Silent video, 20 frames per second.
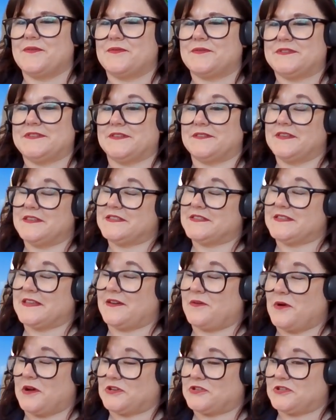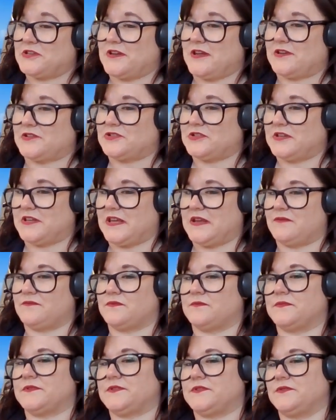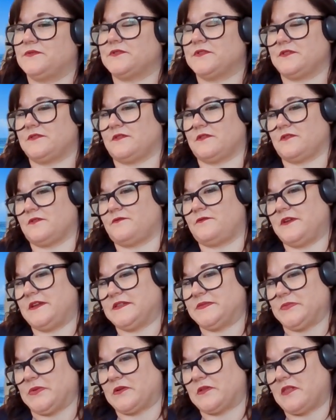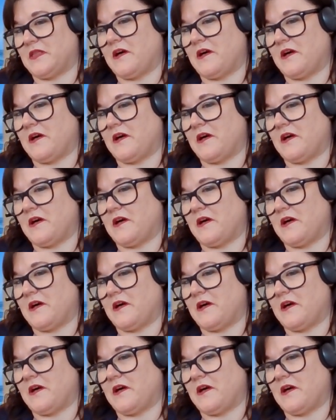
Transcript: so this question actually came from Susan on our Facebook